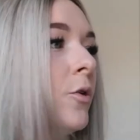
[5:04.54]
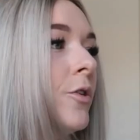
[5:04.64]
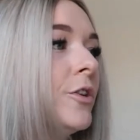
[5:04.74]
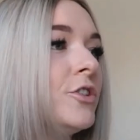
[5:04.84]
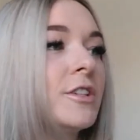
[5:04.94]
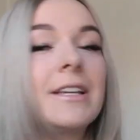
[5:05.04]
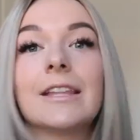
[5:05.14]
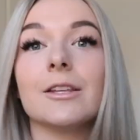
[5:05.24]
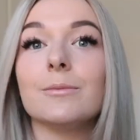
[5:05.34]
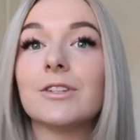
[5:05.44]
or just
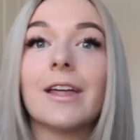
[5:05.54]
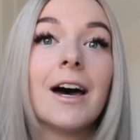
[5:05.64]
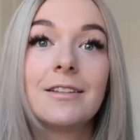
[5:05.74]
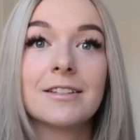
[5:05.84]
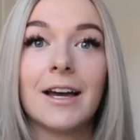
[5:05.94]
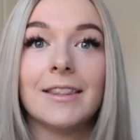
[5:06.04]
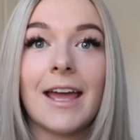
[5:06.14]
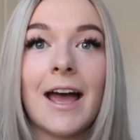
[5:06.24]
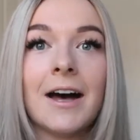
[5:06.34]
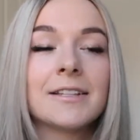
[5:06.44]
get them to the other side of the
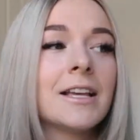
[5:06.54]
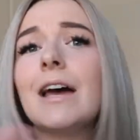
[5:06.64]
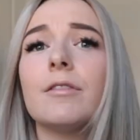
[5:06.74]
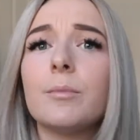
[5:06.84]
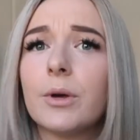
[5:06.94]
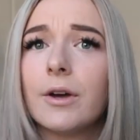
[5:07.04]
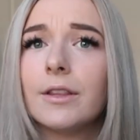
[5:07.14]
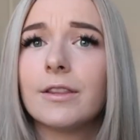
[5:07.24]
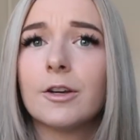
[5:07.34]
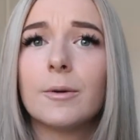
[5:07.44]
house. Never
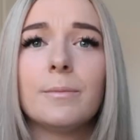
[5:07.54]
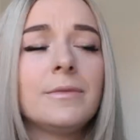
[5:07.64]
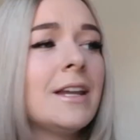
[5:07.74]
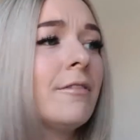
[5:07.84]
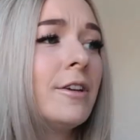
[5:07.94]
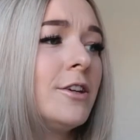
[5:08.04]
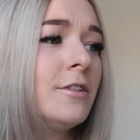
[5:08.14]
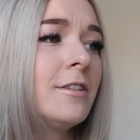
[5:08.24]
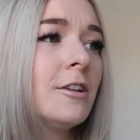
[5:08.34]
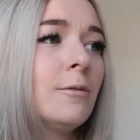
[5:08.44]
burn them, never
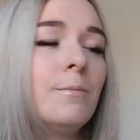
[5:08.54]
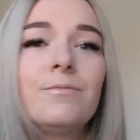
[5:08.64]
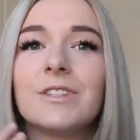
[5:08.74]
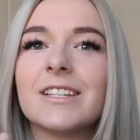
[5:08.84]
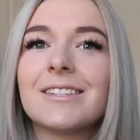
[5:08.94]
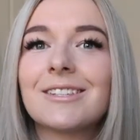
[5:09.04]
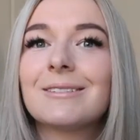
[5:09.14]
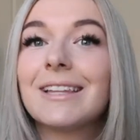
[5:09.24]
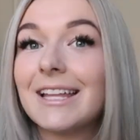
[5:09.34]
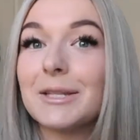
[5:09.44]
use them.
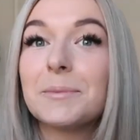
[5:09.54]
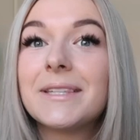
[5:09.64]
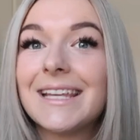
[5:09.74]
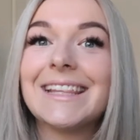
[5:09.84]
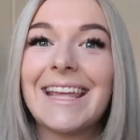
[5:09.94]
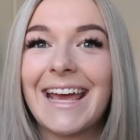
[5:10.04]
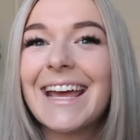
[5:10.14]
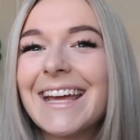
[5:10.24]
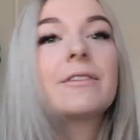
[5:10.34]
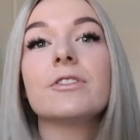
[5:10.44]
Just let them sit
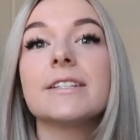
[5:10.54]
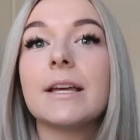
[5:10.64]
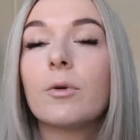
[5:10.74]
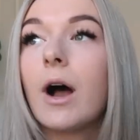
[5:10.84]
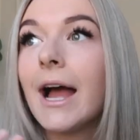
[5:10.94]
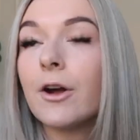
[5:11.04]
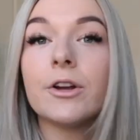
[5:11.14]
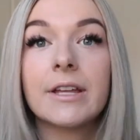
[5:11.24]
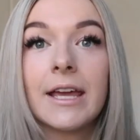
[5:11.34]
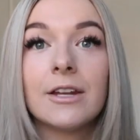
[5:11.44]
there. Like for example, I
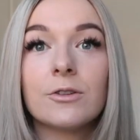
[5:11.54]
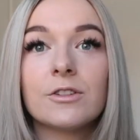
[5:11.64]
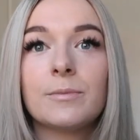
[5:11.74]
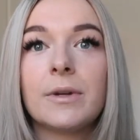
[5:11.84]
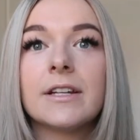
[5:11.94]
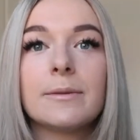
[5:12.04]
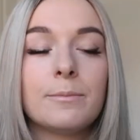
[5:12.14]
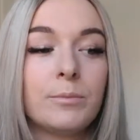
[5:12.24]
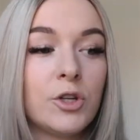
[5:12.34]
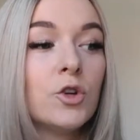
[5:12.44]
own candles, but it's
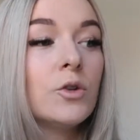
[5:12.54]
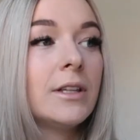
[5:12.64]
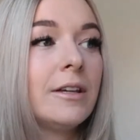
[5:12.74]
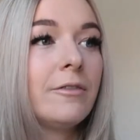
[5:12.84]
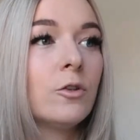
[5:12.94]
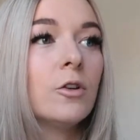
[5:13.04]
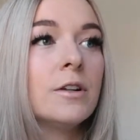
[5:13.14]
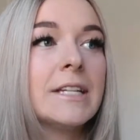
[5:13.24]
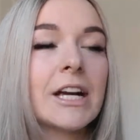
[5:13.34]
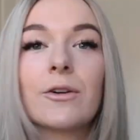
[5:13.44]
purely
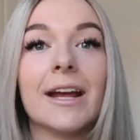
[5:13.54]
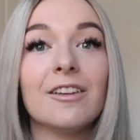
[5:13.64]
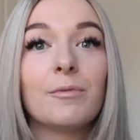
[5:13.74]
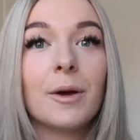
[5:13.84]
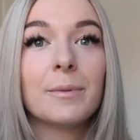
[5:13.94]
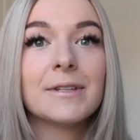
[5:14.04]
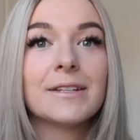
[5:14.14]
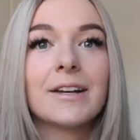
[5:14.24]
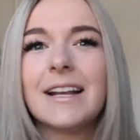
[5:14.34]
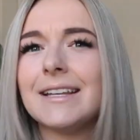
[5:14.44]
for decorative
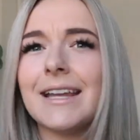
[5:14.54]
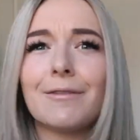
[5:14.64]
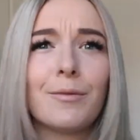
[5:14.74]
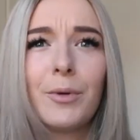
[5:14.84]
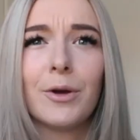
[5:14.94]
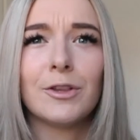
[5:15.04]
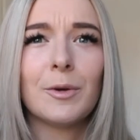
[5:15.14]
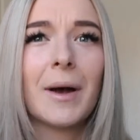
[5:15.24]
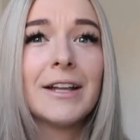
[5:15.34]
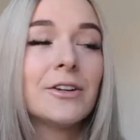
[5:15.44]
purposes. I never burn
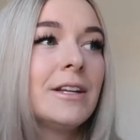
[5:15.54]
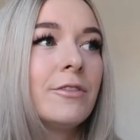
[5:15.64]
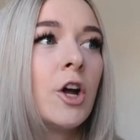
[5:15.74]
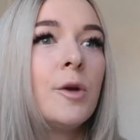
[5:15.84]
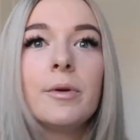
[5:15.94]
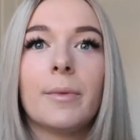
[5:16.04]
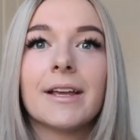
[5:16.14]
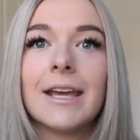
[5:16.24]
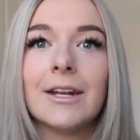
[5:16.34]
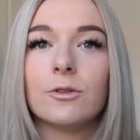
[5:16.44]
them. I don't even open
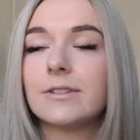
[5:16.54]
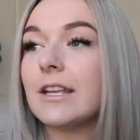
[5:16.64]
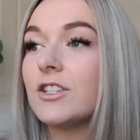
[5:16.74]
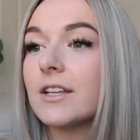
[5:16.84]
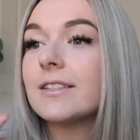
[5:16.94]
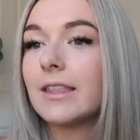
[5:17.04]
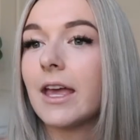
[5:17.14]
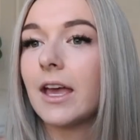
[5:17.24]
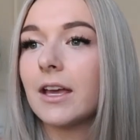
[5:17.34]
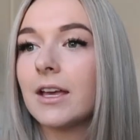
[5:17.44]
my candles. They're just
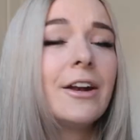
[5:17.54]
there.